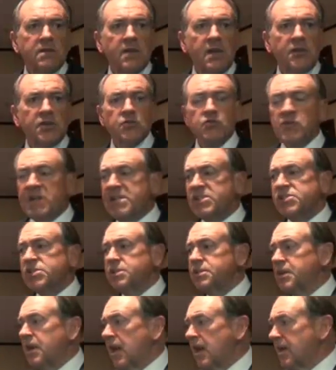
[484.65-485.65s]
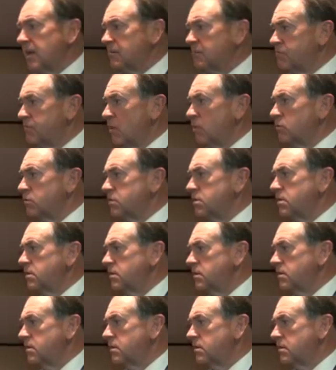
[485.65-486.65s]
And the reason that I invoked
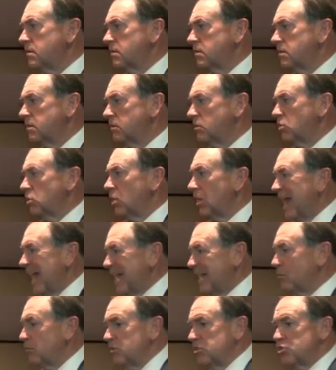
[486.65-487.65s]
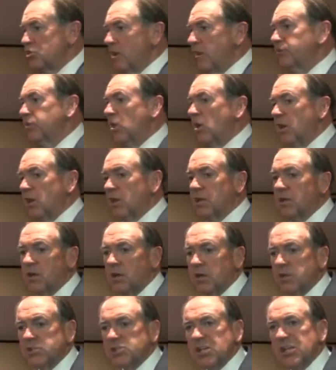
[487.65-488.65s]
the language of the
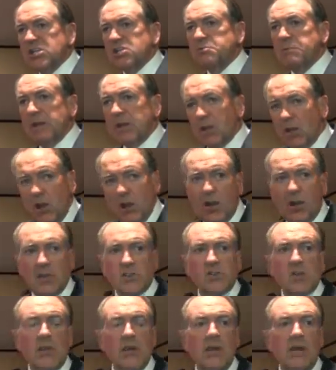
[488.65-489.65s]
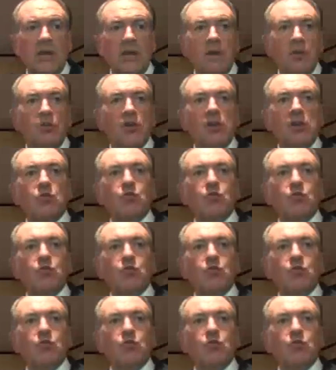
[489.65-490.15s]
Holocaust is because the